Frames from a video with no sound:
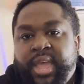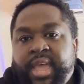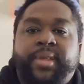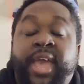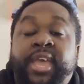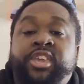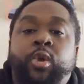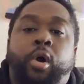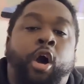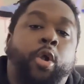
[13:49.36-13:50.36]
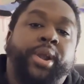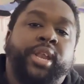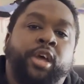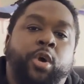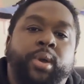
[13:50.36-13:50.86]
And you already
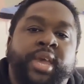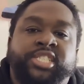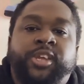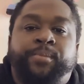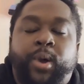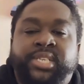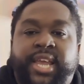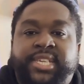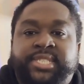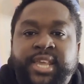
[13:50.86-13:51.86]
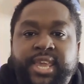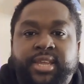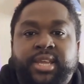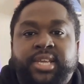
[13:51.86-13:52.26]
know it's your boy Jay Sneak.